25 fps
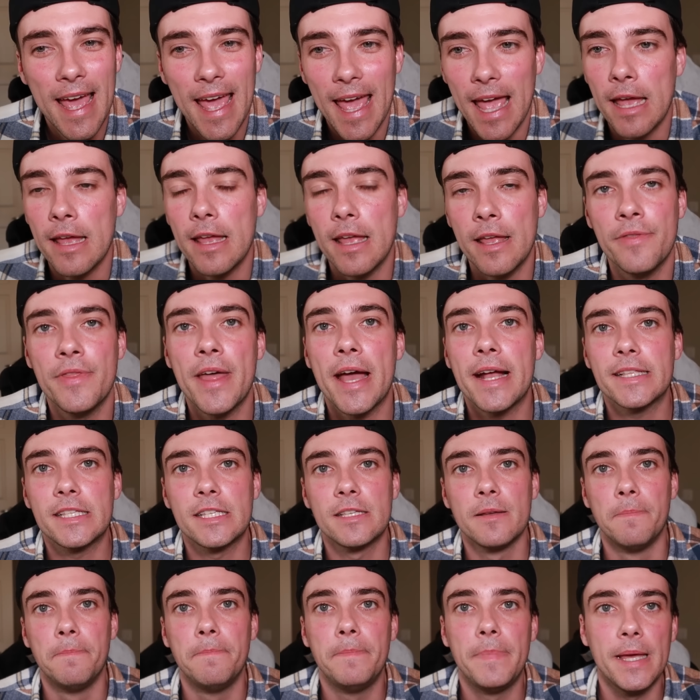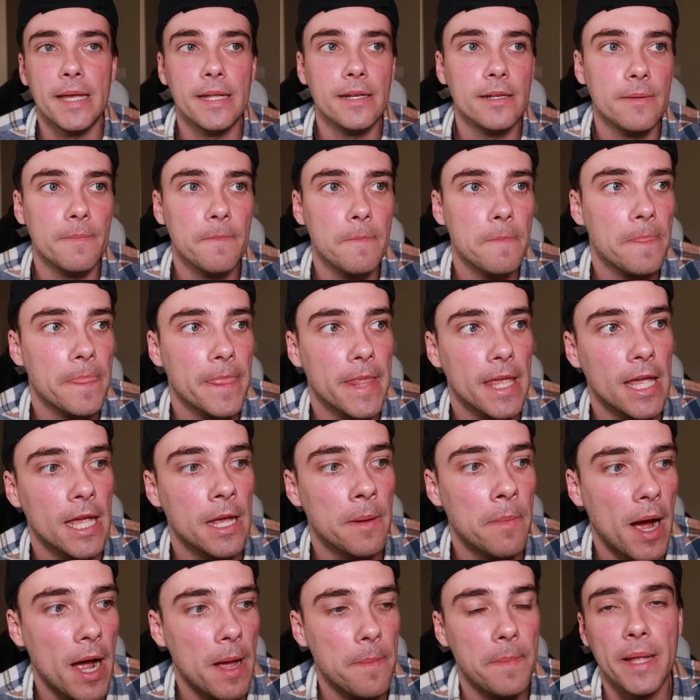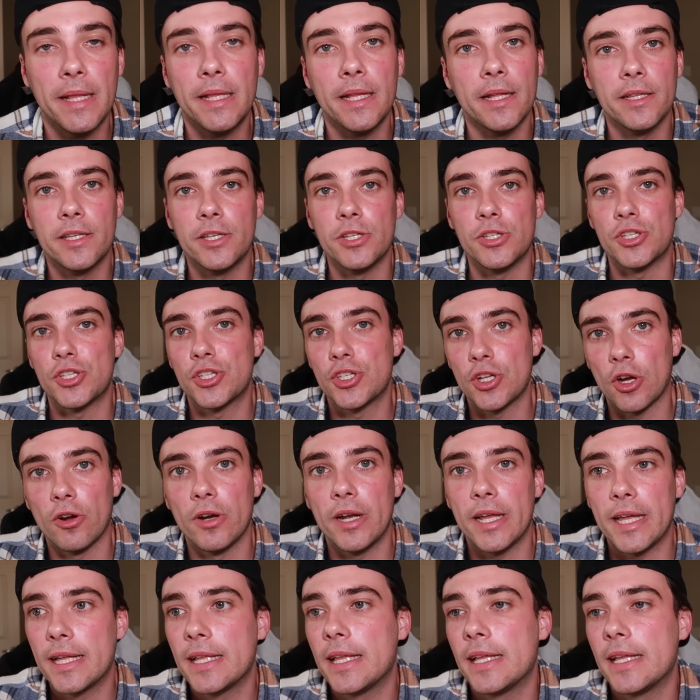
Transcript: And that's a bit, in my opinion, concerning.